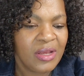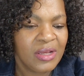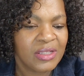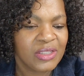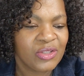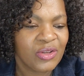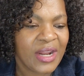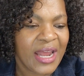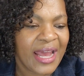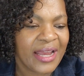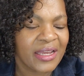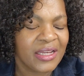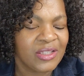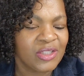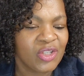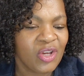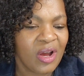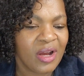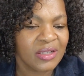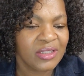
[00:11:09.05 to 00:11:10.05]
so that I can
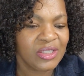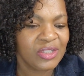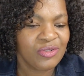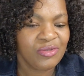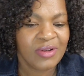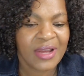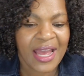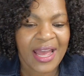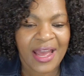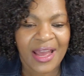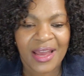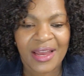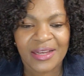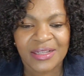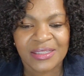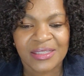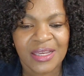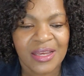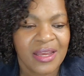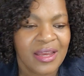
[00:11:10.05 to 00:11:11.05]
talk to you
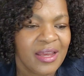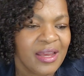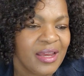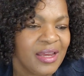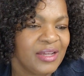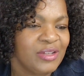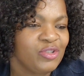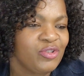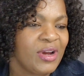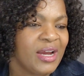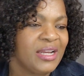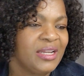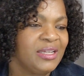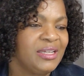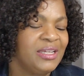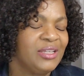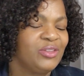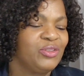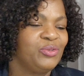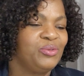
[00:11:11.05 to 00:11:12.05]
guys and try to
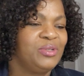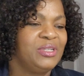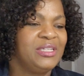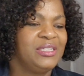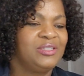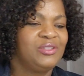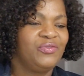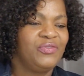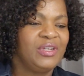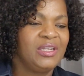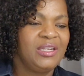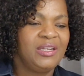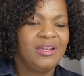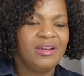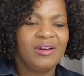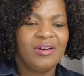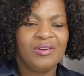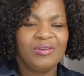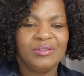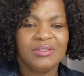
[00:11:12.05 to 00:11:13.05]
get through these
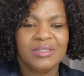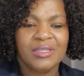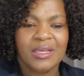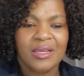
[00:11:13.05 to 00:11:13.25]
videos.